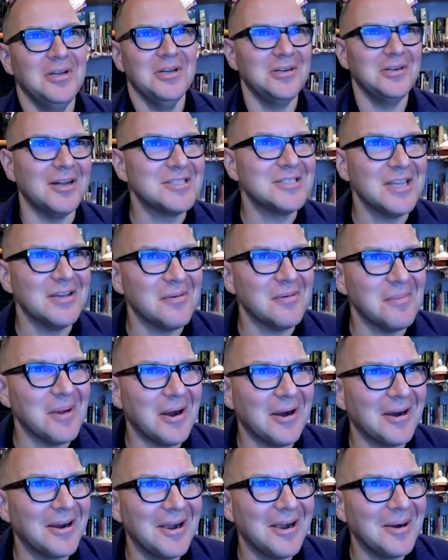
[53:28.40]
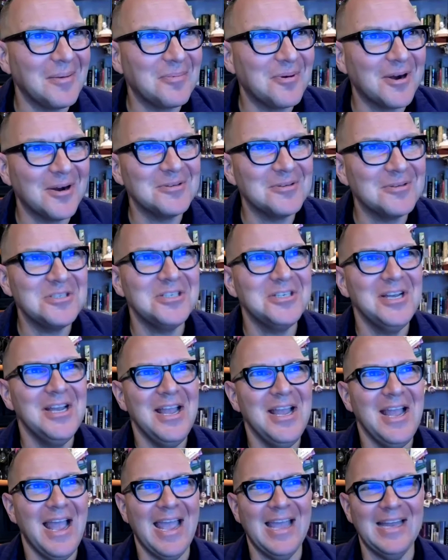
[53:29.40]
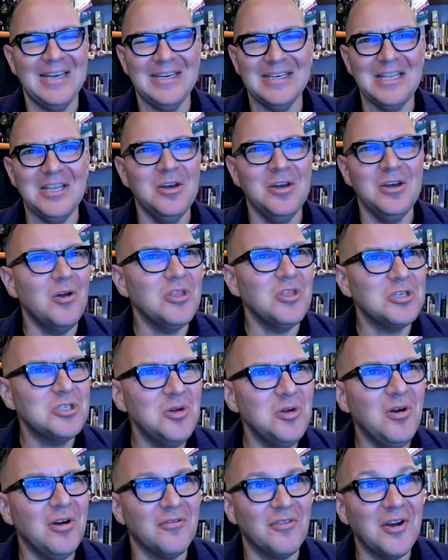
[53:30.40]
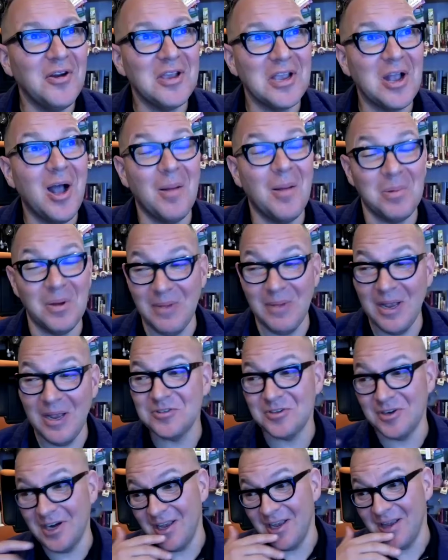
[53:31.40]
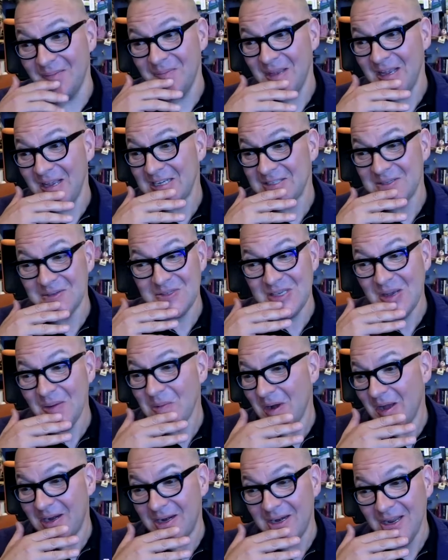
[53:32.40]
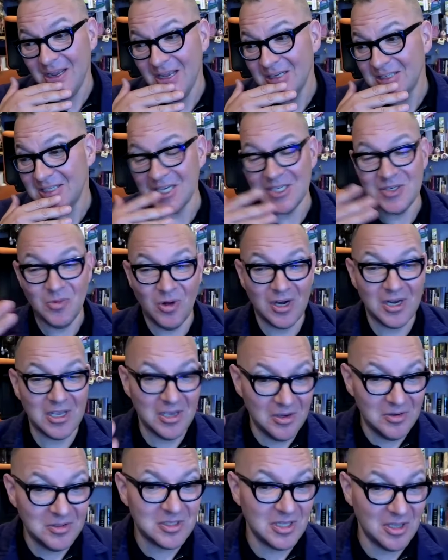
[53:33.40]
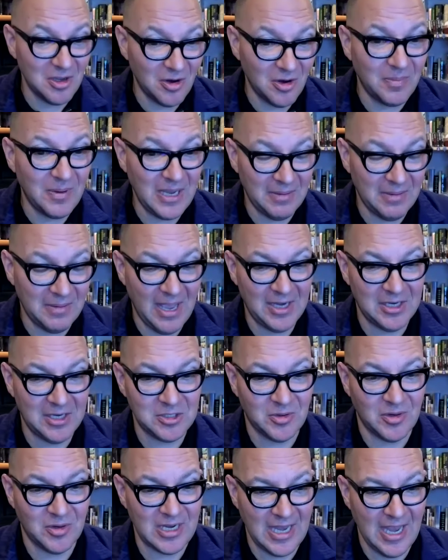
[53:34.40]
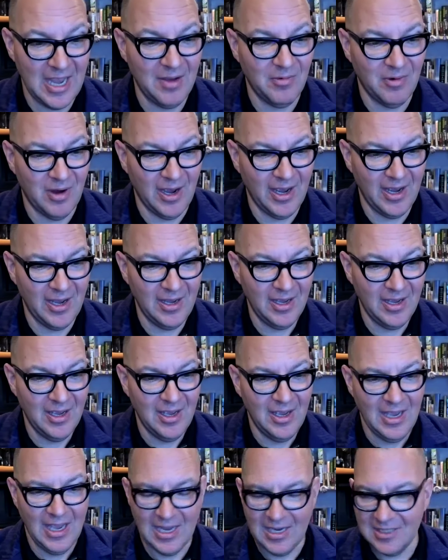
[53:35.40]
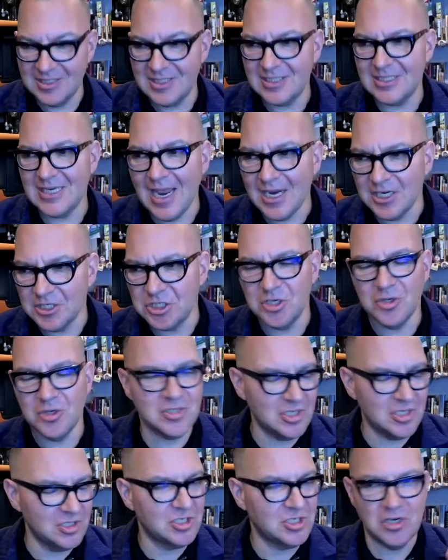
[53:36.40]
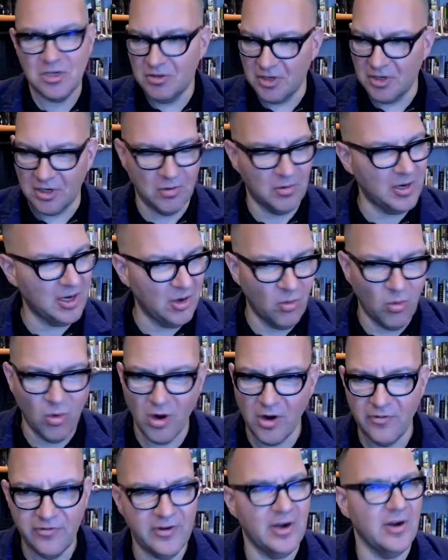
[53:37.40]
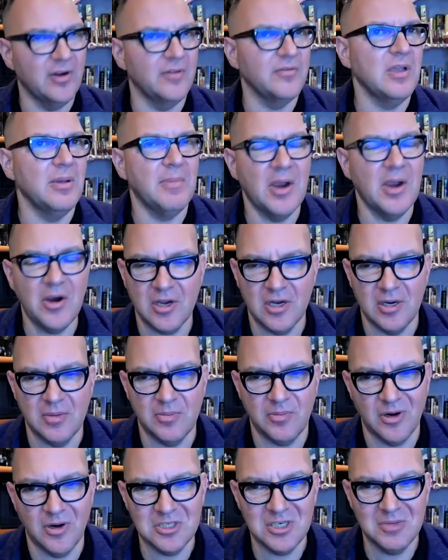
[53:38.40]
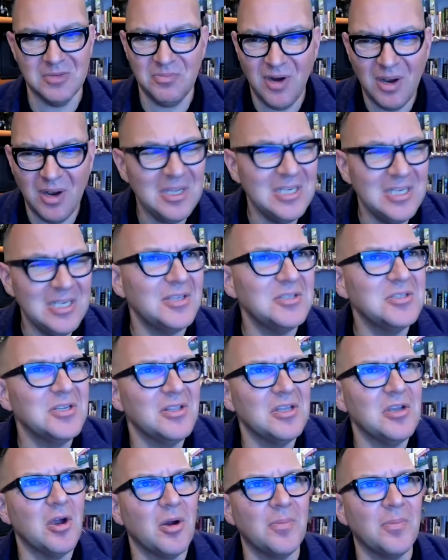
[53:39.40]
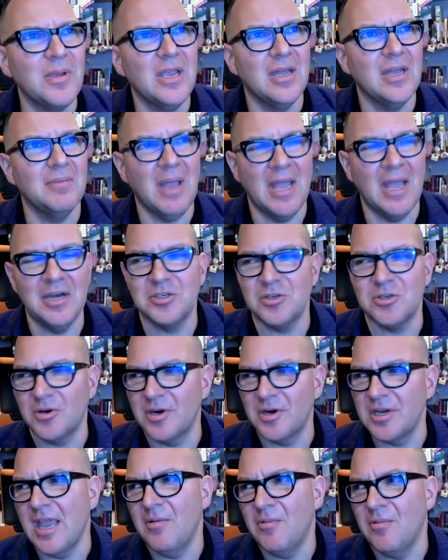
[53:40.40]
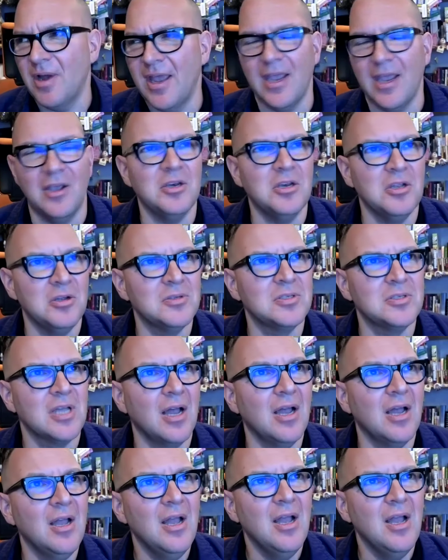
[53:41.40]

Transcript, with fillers: God Save America approach. And, you know, the two are very complementary because if someone doesn't want to use the European mandatory gateway, and instead chooses to do the guerrilla warfare of the American approach, it probably tells you the European mandatory mm-hmm. gateway could use a,